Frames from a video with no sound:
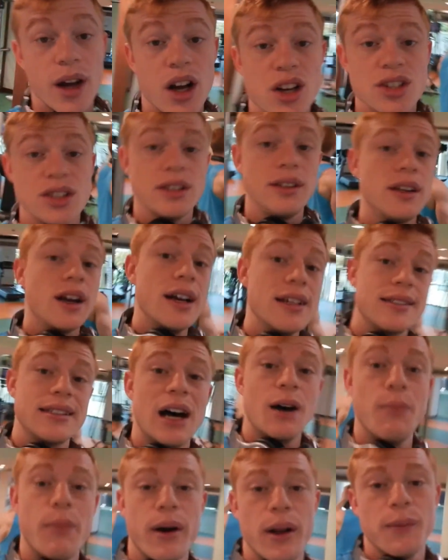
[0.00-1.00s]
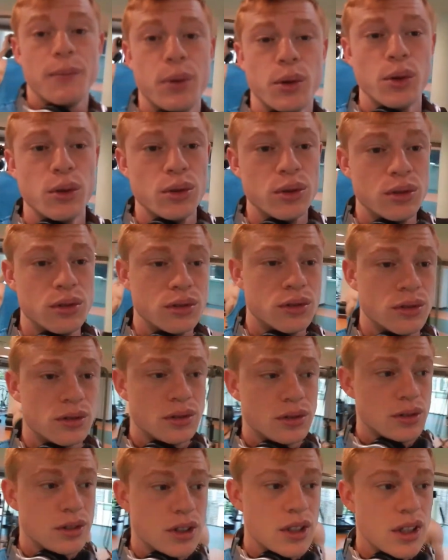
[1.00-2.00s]
I'll see you guys down by the pool.
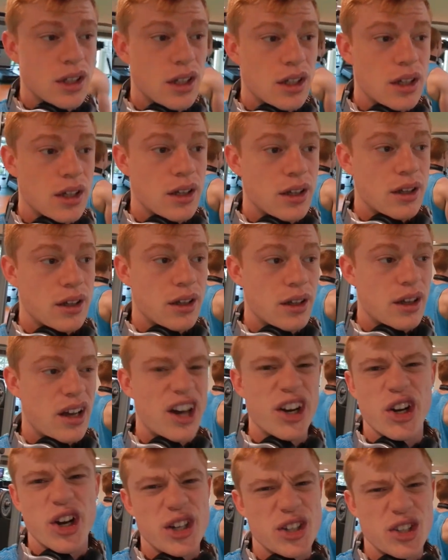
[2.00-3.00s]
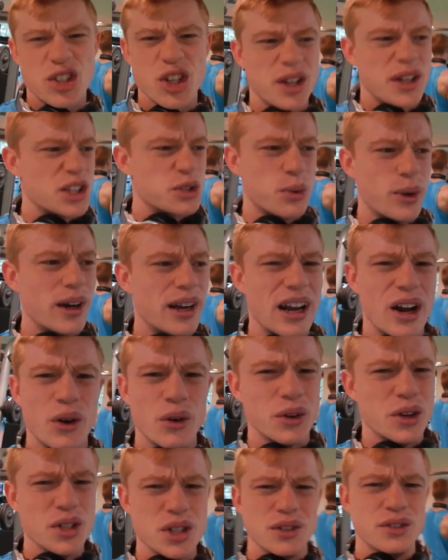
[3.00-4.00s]
I don't need to show you this workout
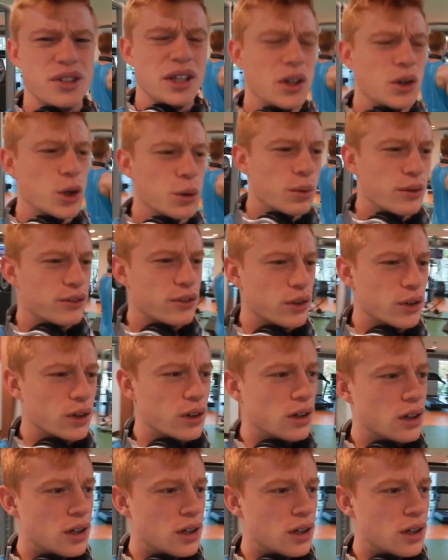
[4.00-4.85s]
because you've seen it all before.